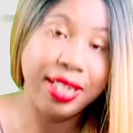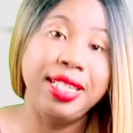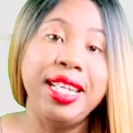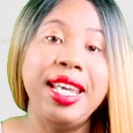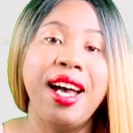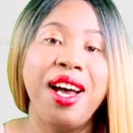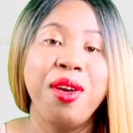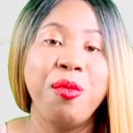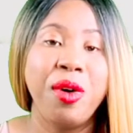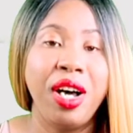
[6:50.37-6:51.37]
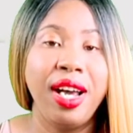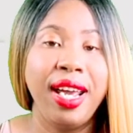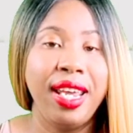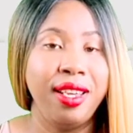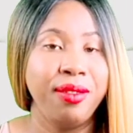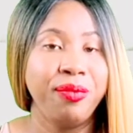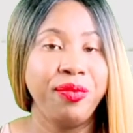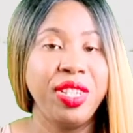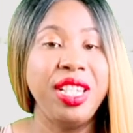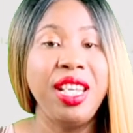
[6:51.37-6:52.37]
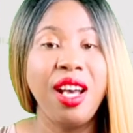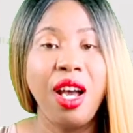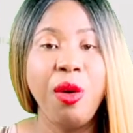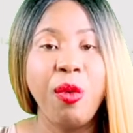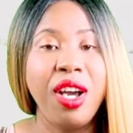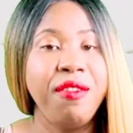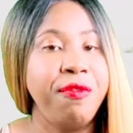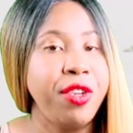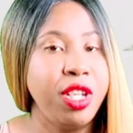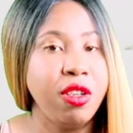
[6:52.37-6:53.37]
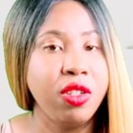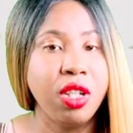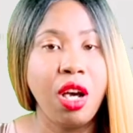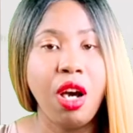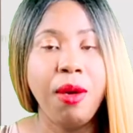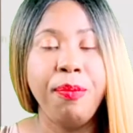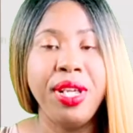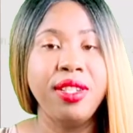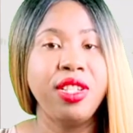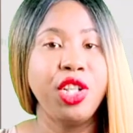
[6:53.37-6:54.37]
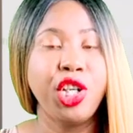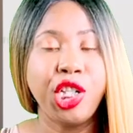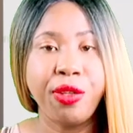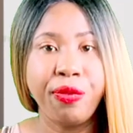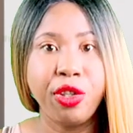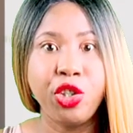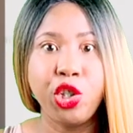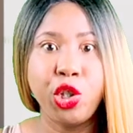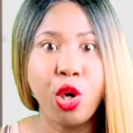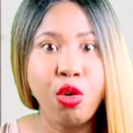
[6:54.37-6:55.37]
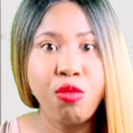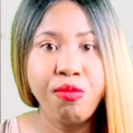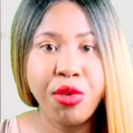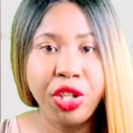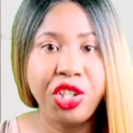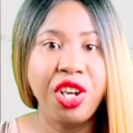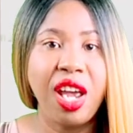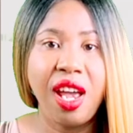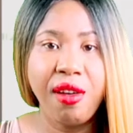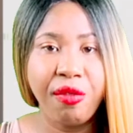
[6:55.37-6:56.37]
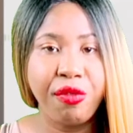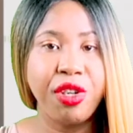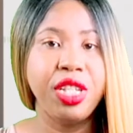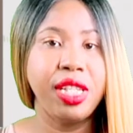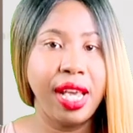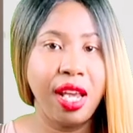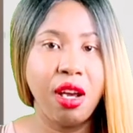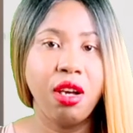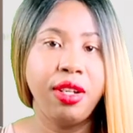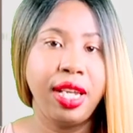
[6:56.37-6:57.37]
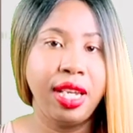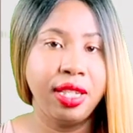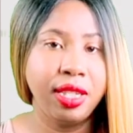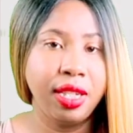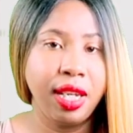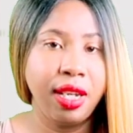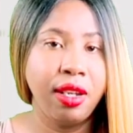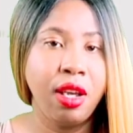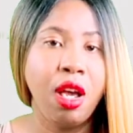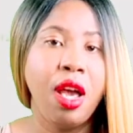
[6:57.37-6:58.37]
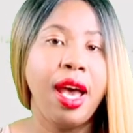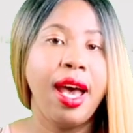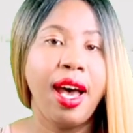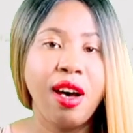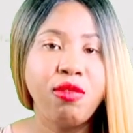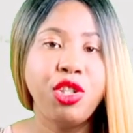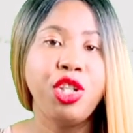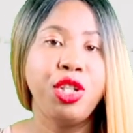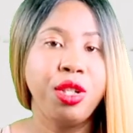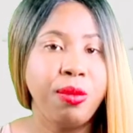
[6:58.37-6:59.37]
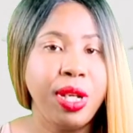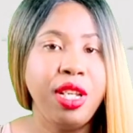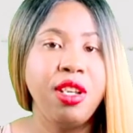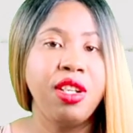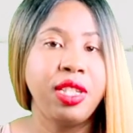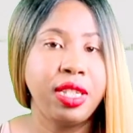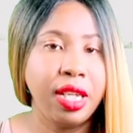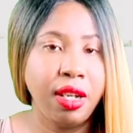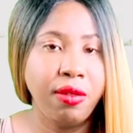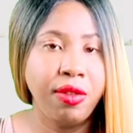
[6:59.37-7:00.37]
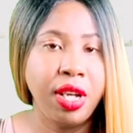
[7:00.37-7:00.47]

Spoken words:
DIY videos are being searched for so much every day on the internet. How to do it yourself,